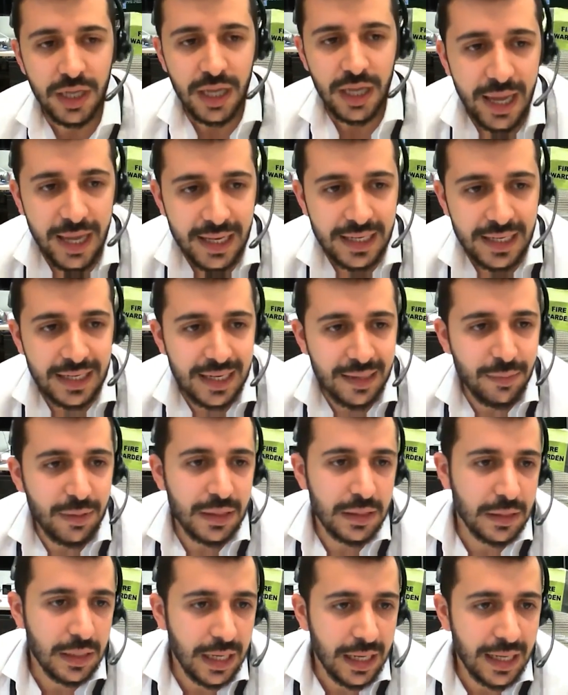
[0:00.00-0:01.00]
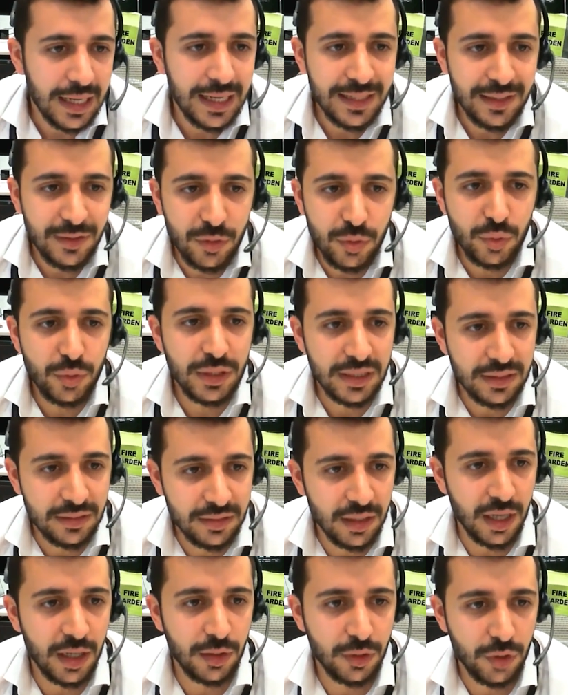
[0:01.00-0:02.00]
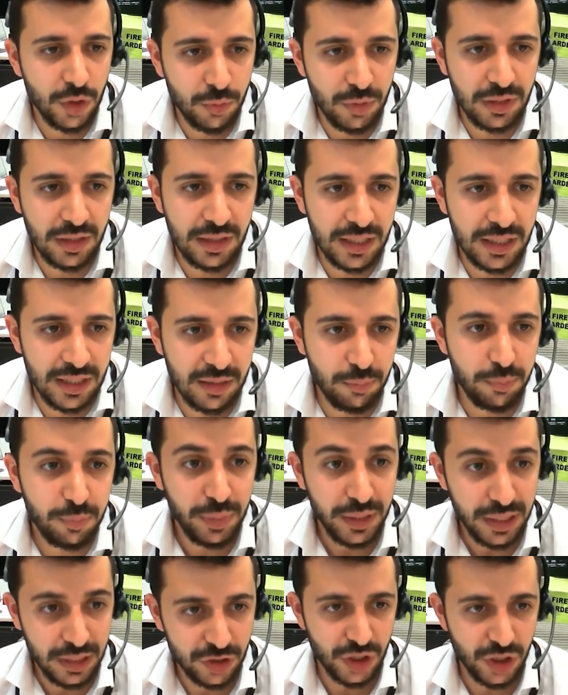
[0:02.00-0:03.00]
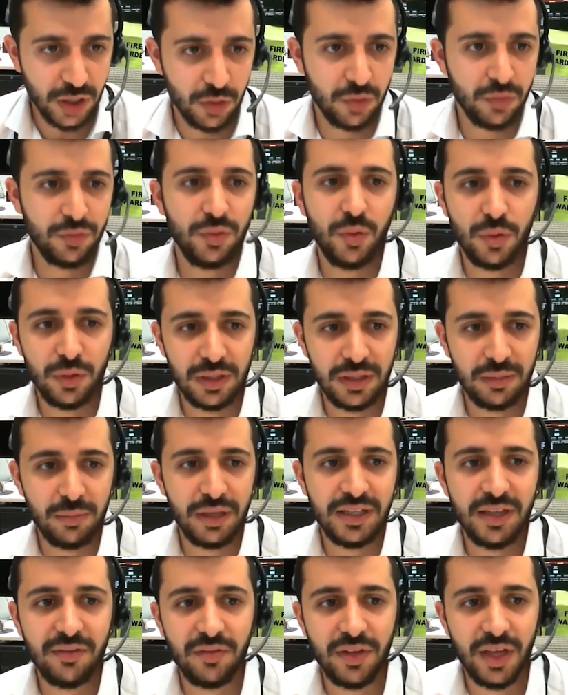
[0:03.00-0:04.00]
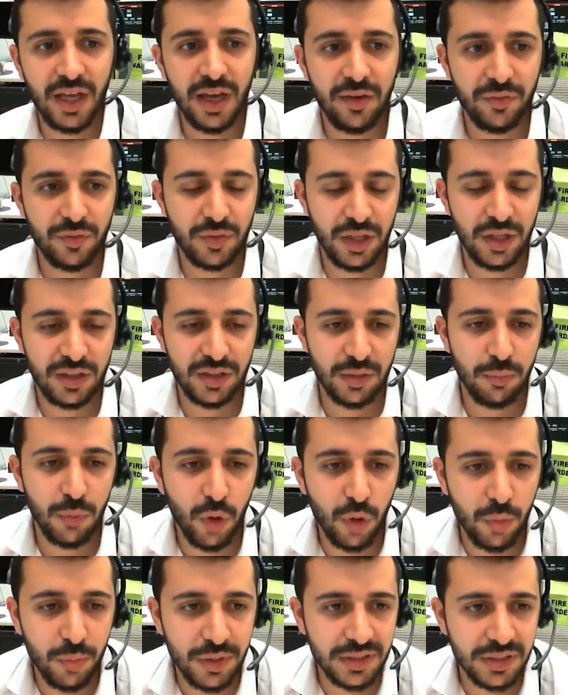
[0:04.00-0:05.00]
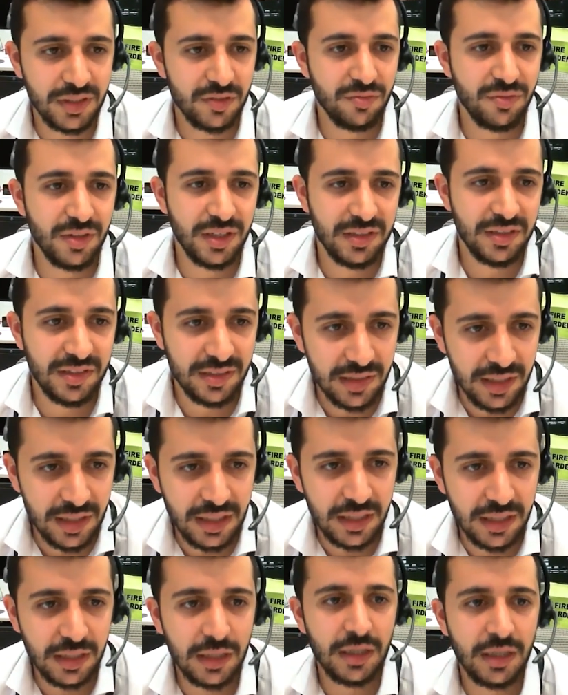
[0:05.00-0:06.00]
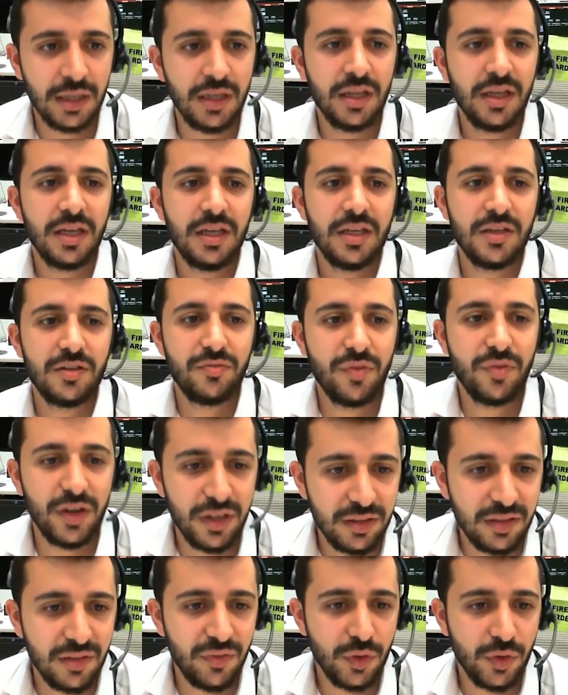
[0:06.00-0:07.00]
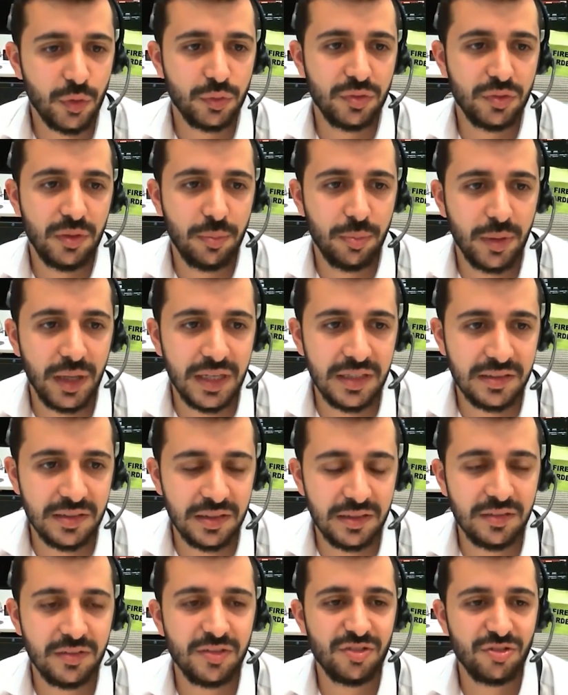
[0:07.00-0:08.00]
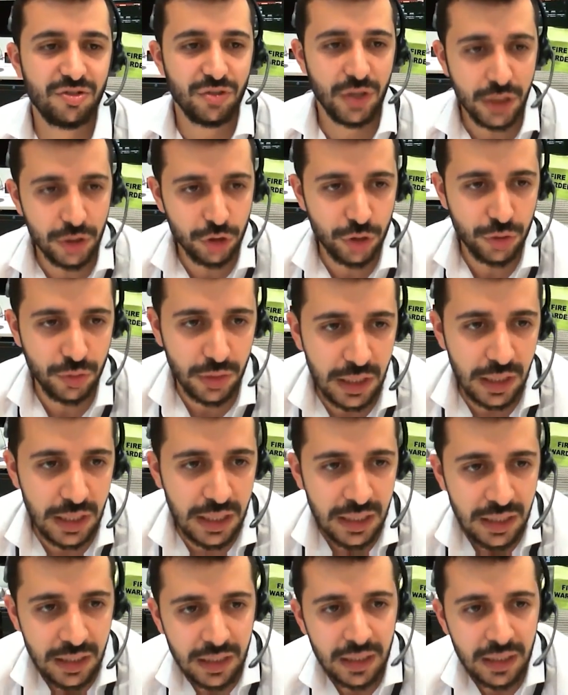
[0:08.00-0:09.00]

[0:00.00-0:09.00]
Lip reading: And I mean, I do get the argument that a big chunk of the oil demand that we have at the moment is very sticky, is very difficult to replace it structurally.